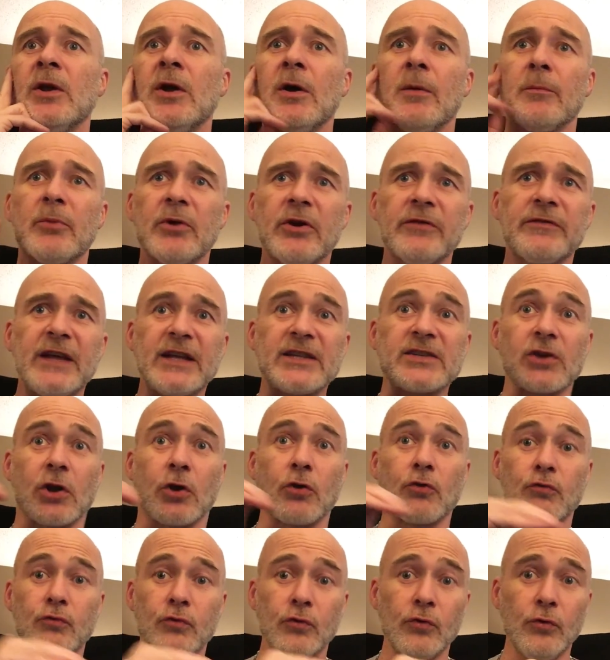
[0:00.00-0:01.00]
But if that's a
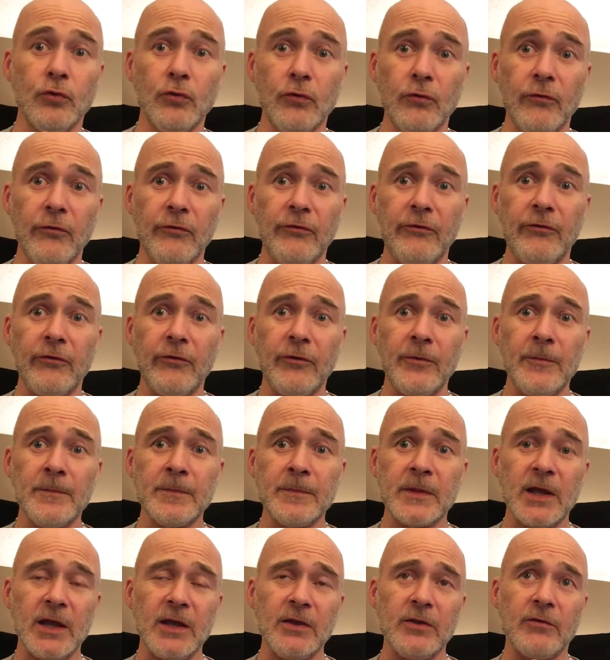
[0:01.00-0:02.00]
groove
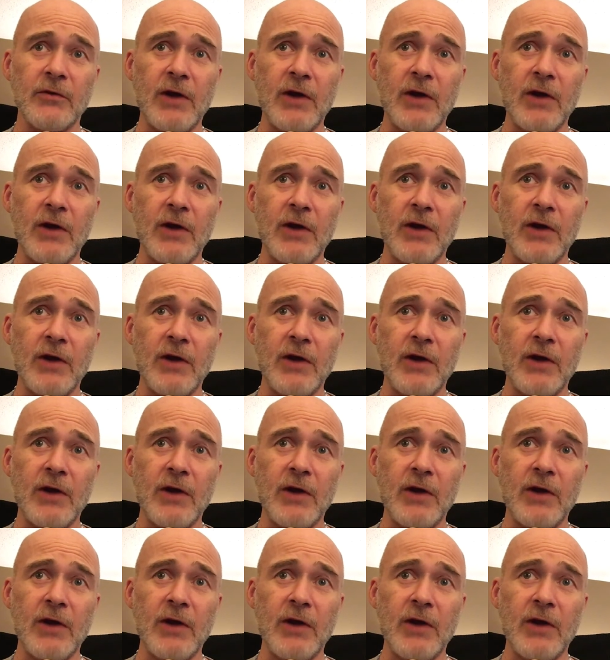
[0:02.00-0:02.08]
in the